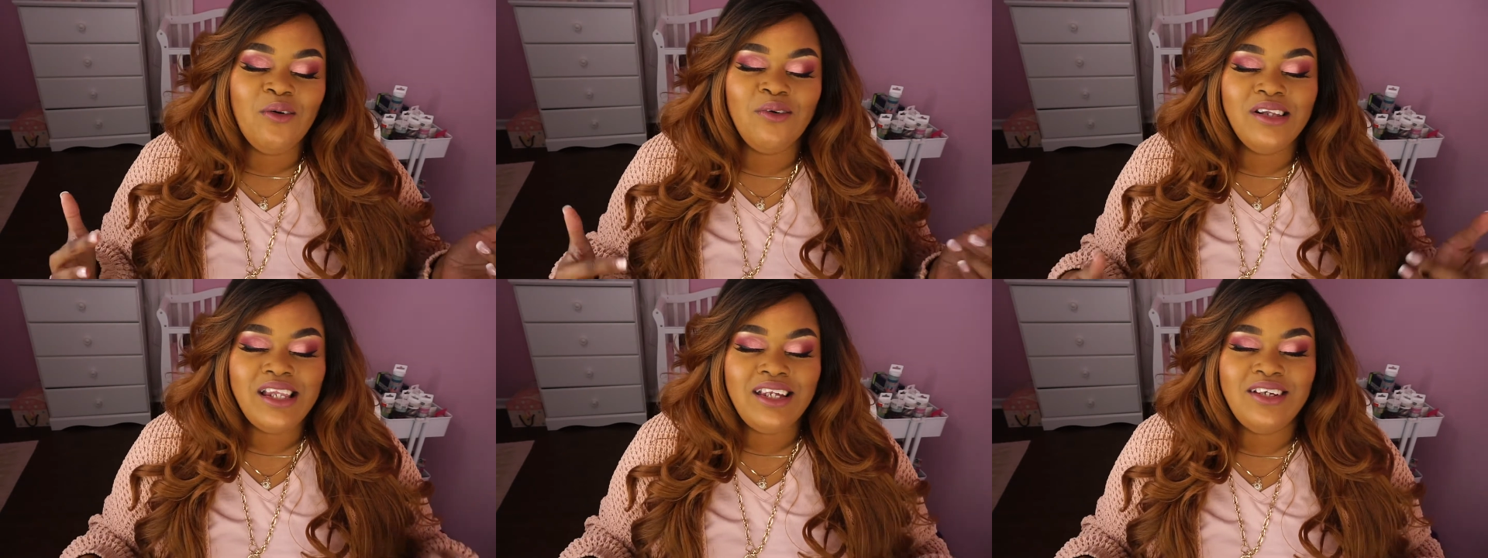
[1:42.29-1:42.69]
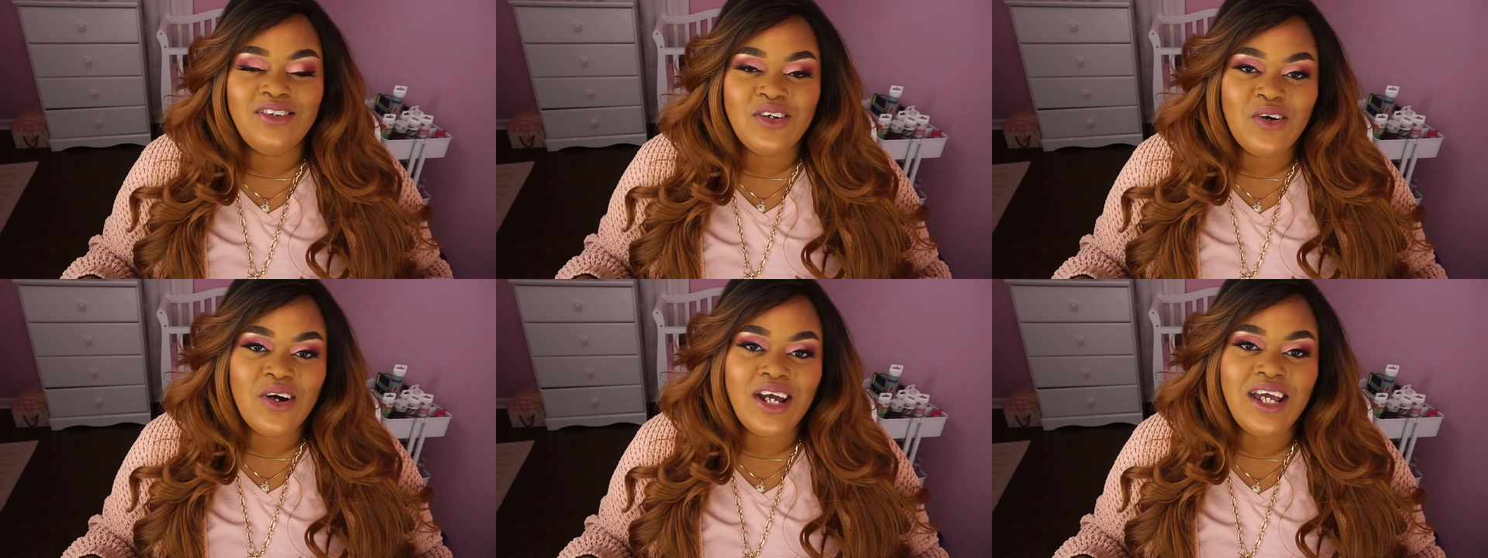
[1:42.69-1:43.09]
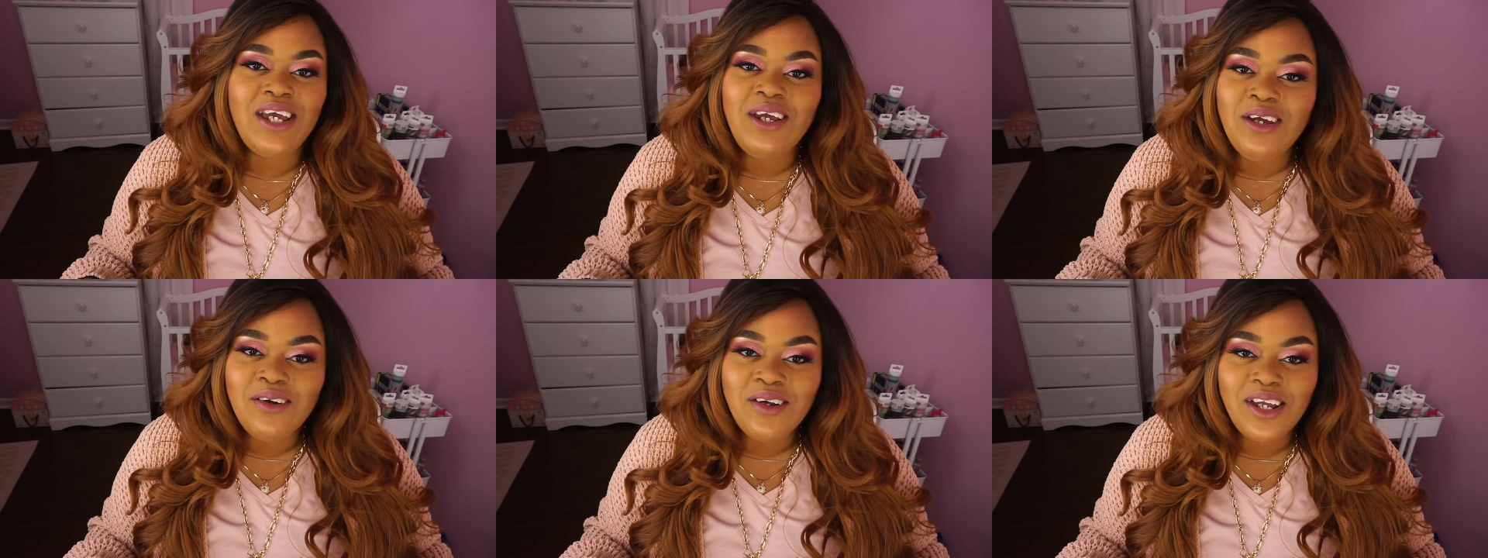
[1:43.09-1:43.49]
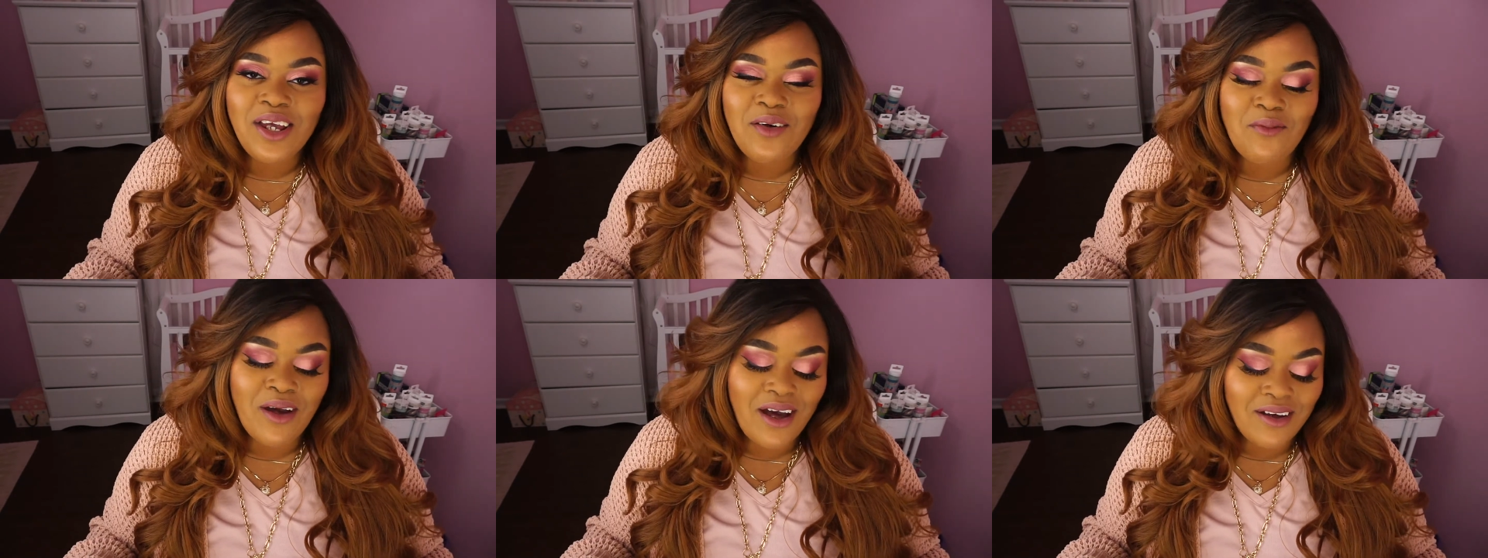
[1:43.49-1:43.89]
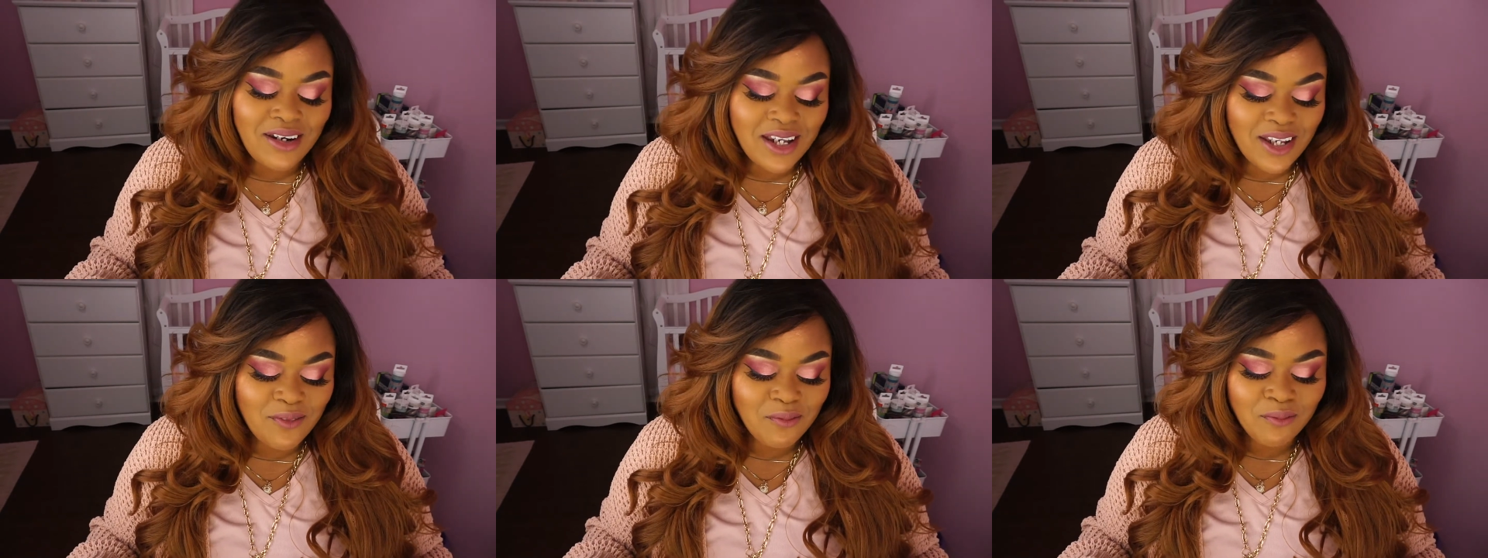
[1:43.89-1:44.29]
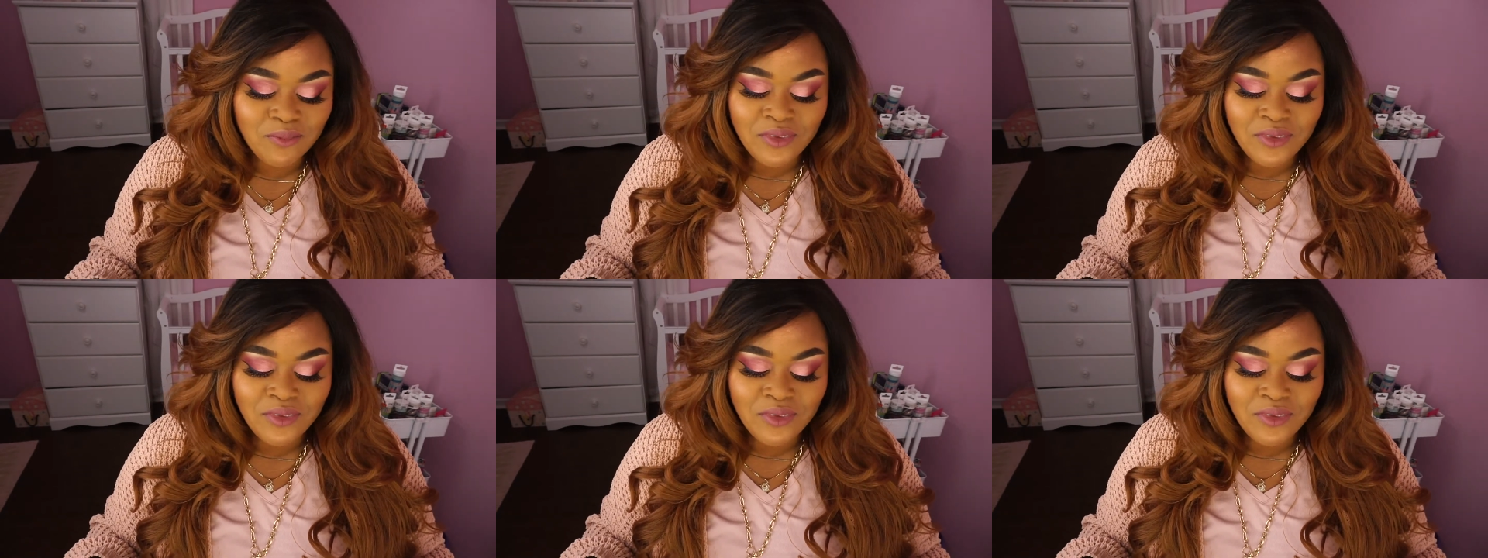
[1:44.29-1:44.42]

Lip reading: will enjoy hearing about it.